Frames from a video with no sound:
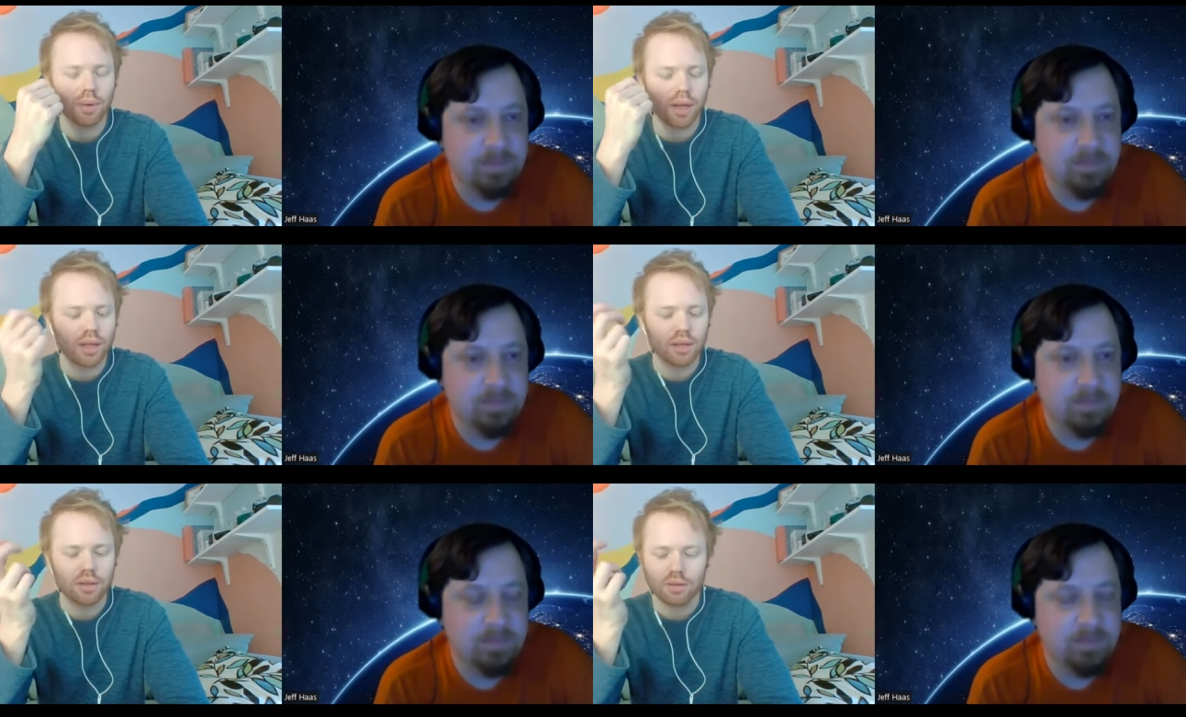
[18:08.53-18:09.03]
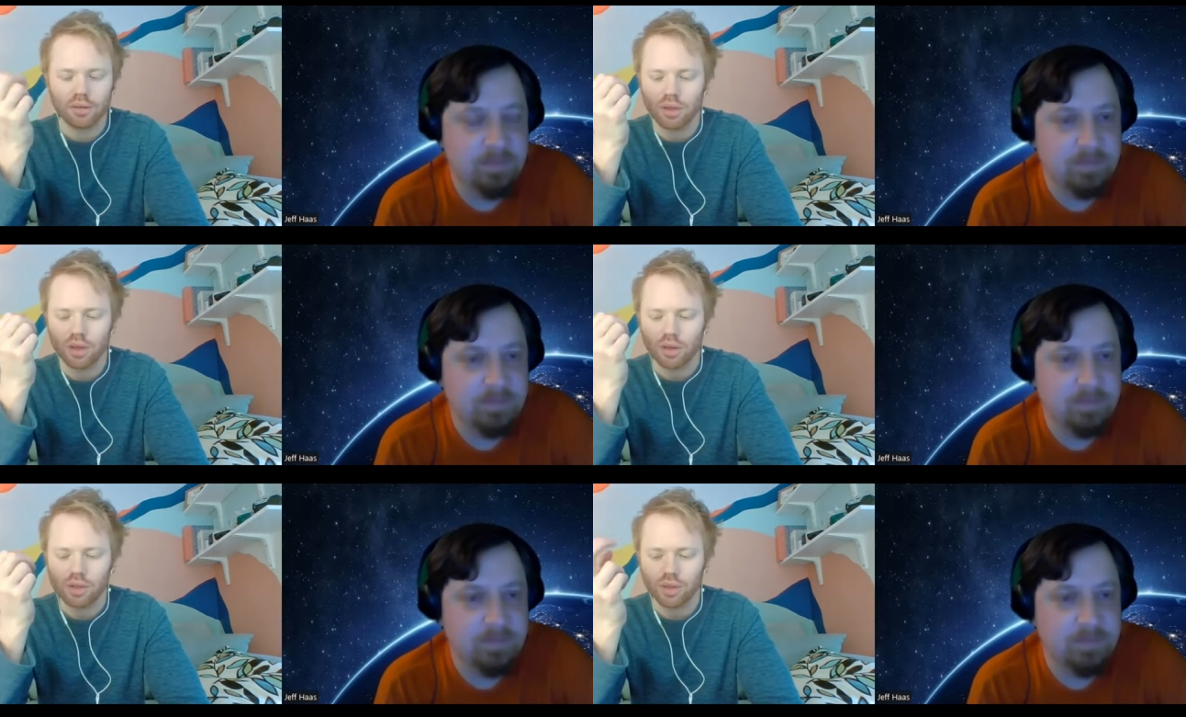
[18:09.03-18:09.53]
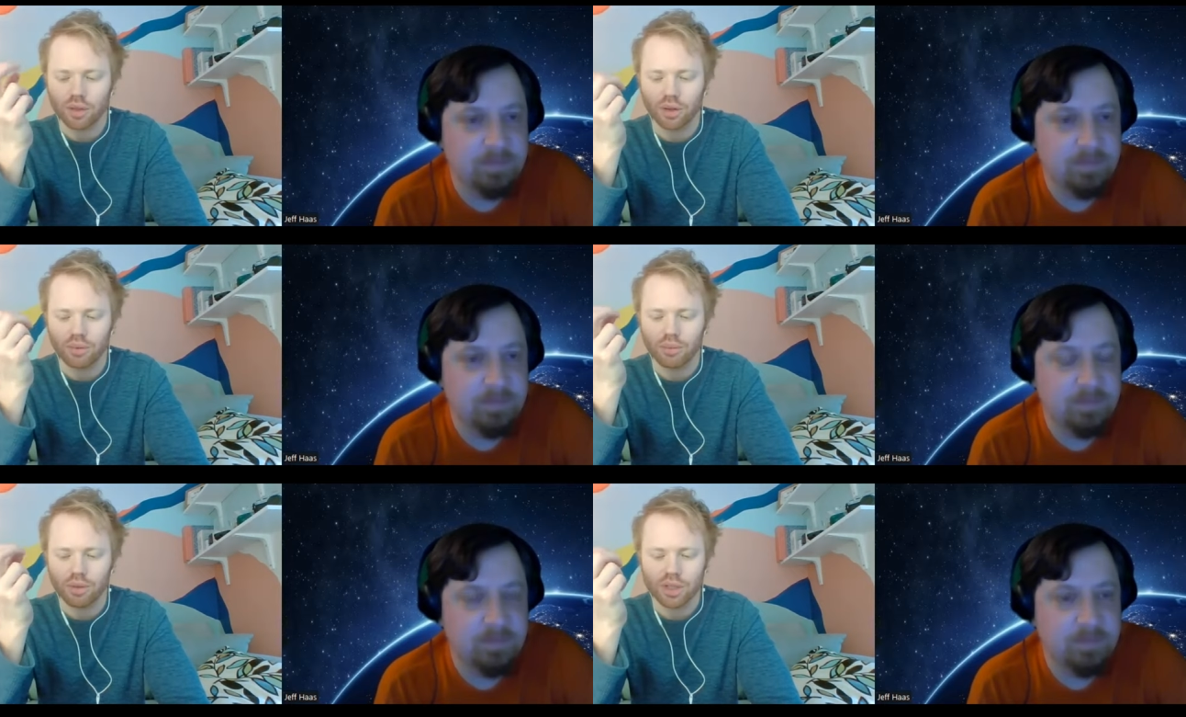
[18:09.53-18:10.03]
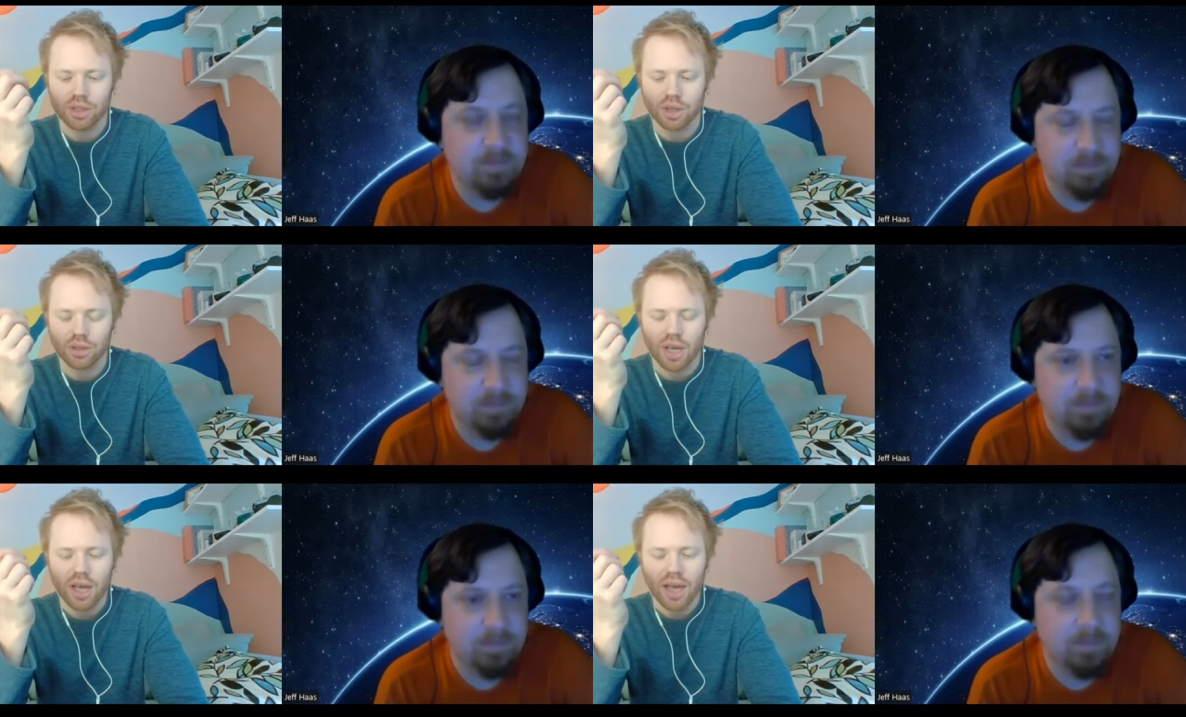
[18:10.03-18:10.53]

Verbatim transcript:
Speaker 1: playing you know solo music shows